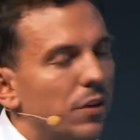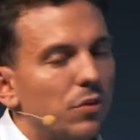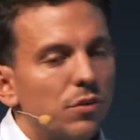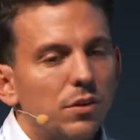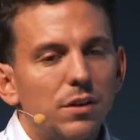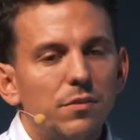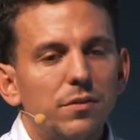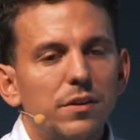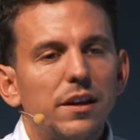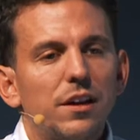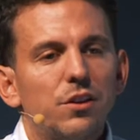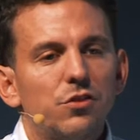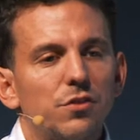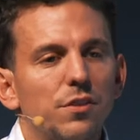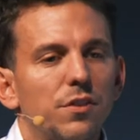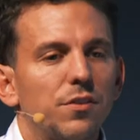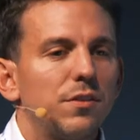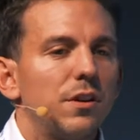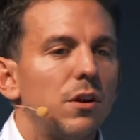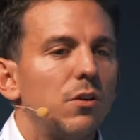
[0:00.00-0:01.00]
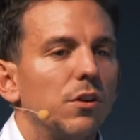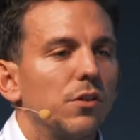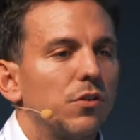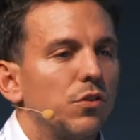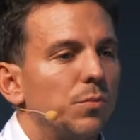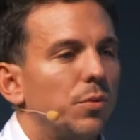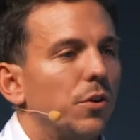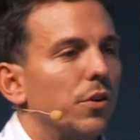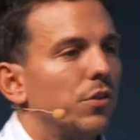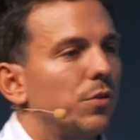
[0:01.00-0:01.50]
indoor navigation is now
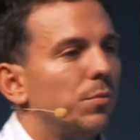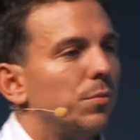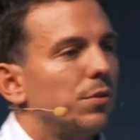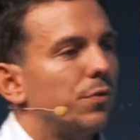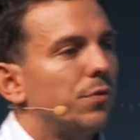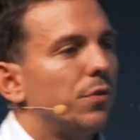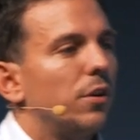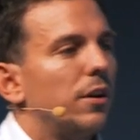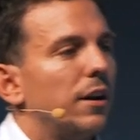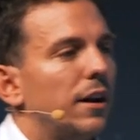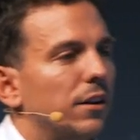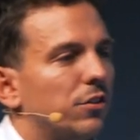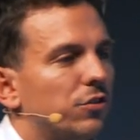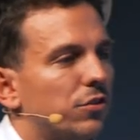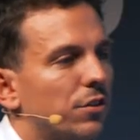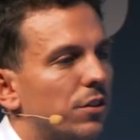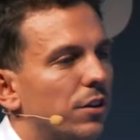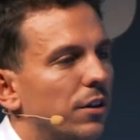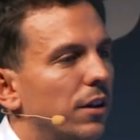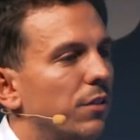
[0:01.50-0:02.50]
also possible for larger